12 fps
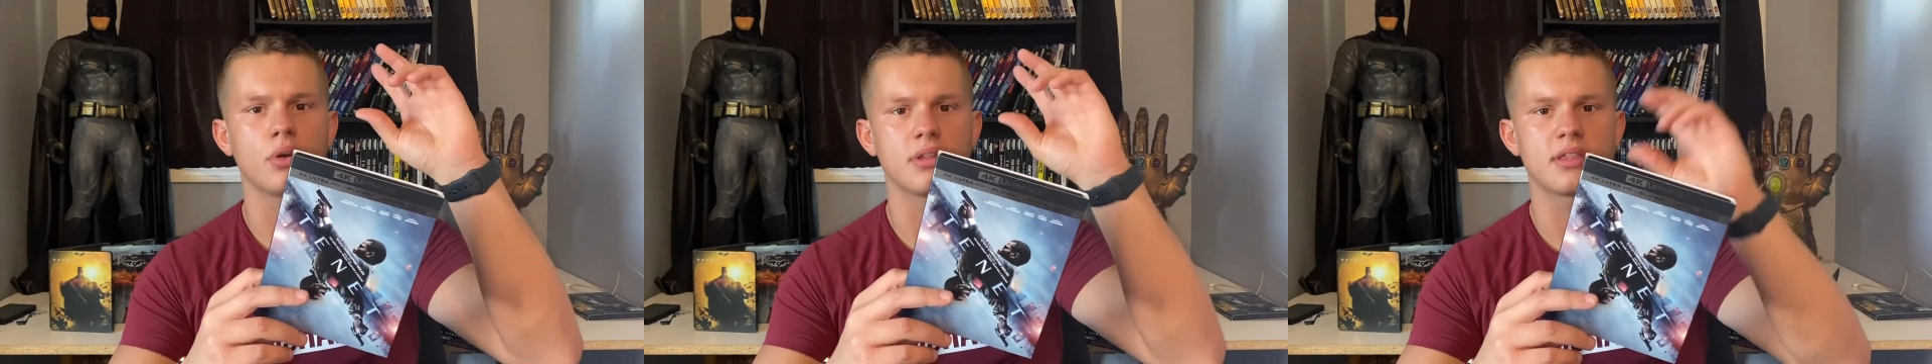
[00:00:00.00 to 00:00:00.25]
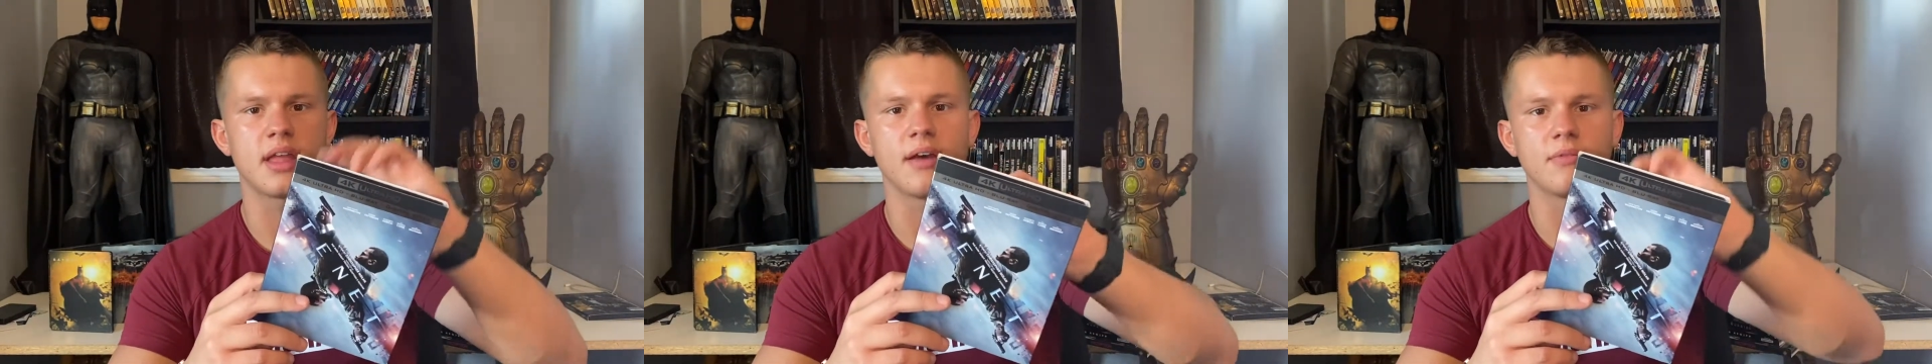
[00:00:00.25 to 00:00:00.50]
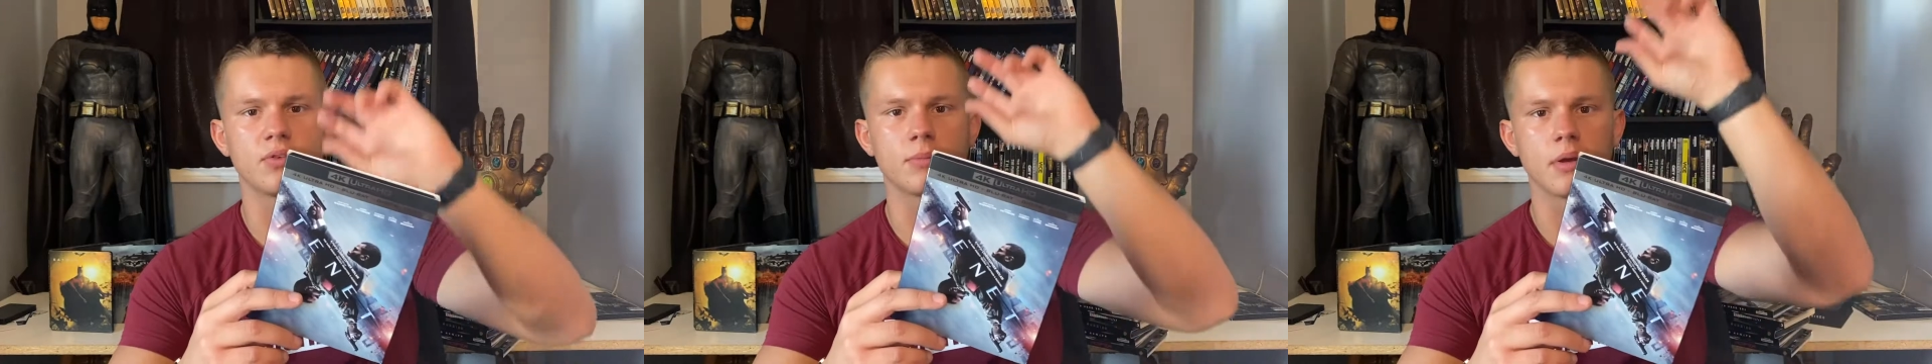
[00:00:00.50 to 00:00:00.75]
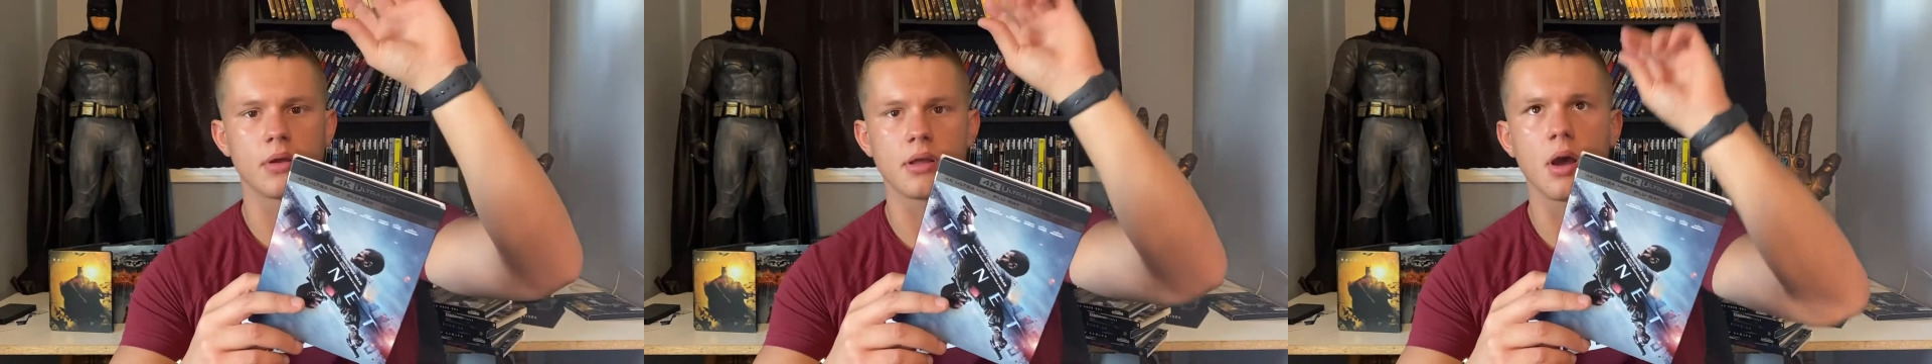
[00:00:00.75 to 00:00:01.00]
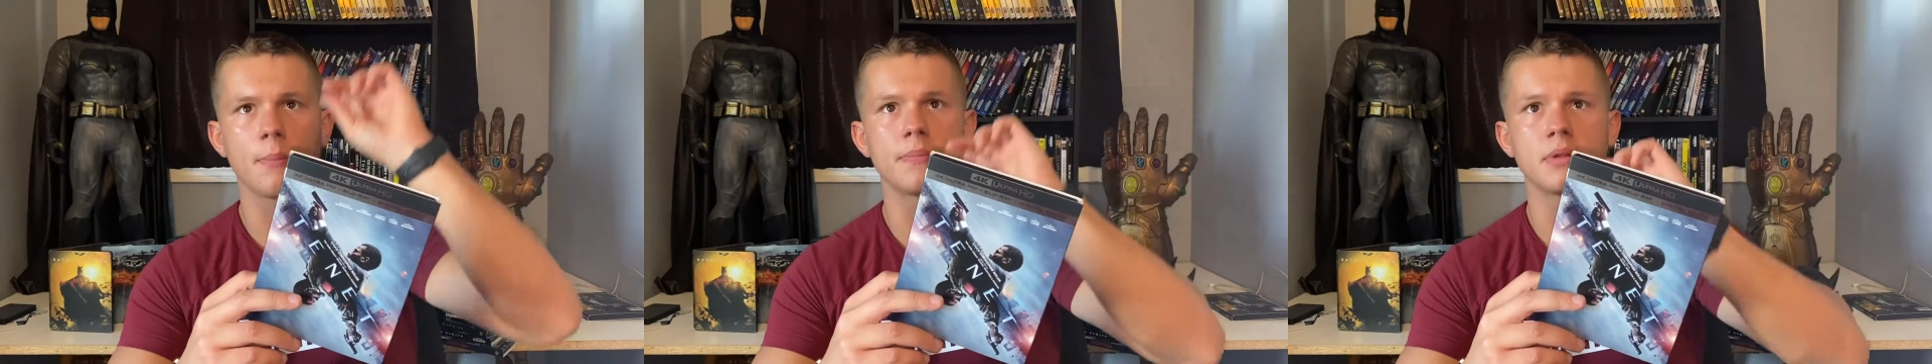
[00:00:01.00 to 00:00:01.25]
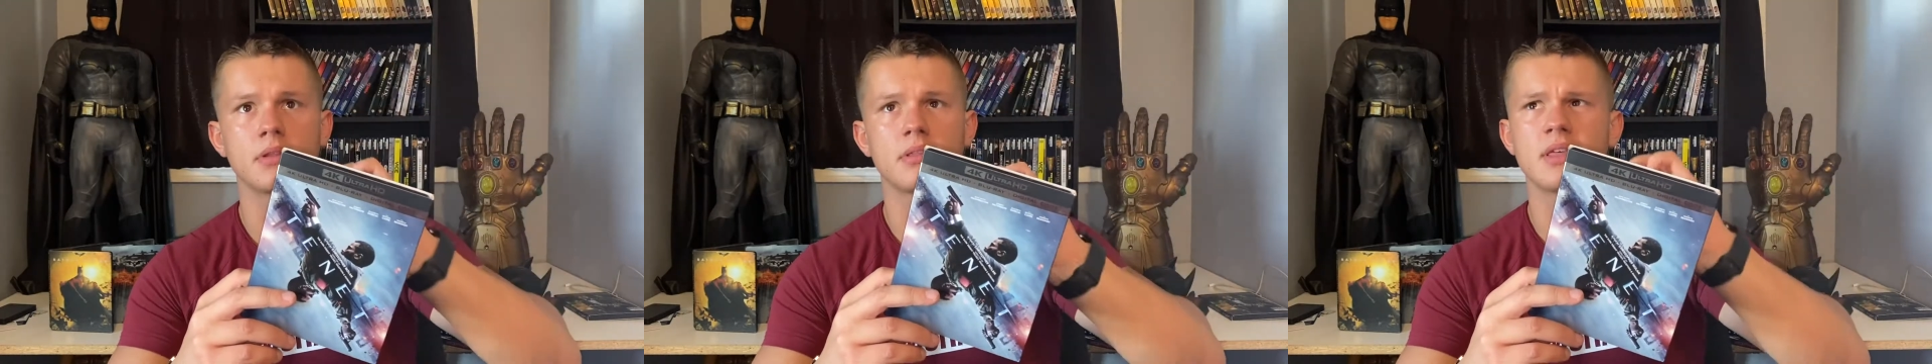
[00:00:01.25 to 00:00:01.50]
instead from up
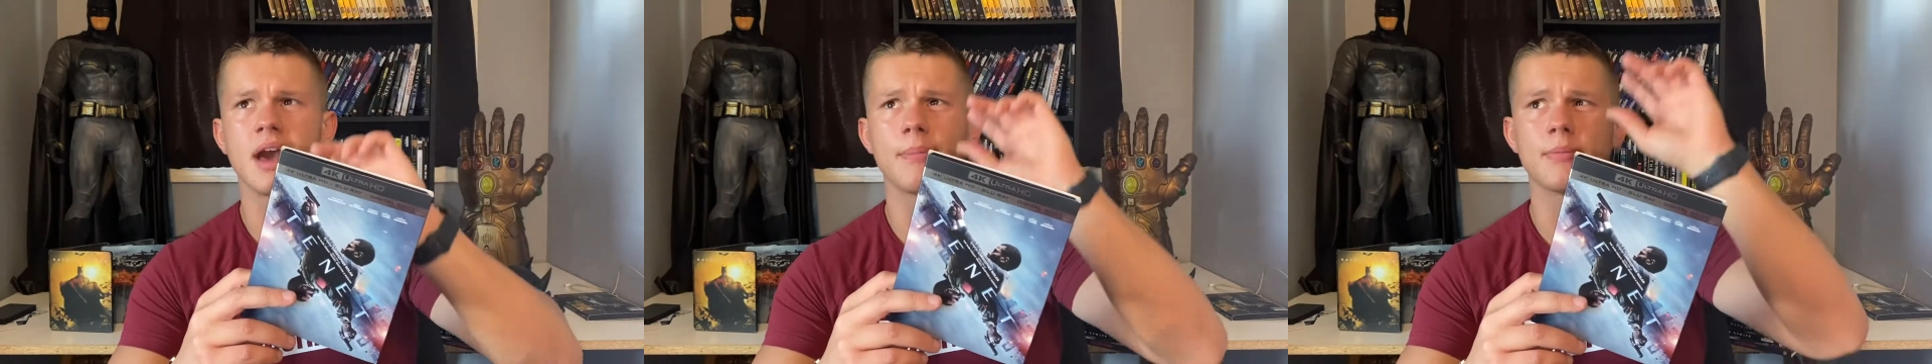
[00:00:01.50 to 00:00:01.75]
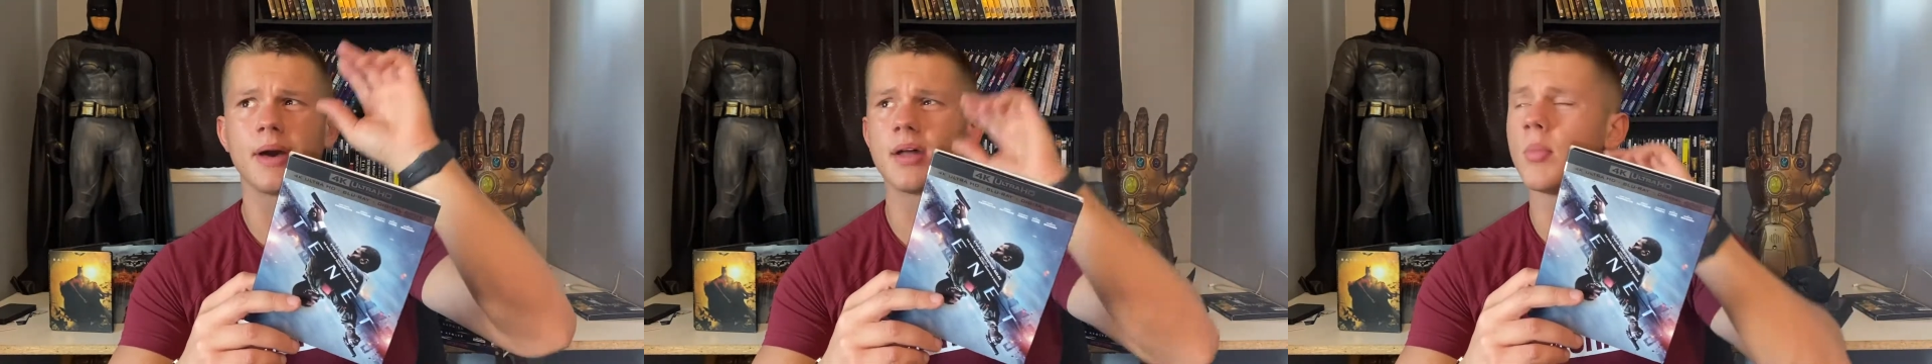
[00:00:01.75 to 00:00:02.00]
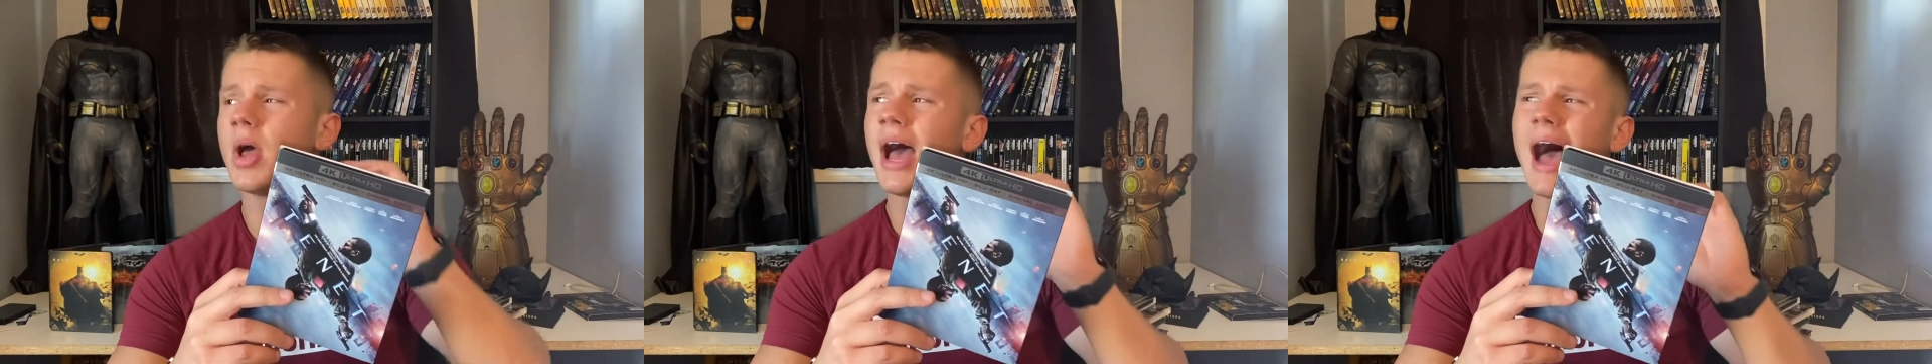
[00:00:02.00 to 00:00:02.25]
and top and bottom.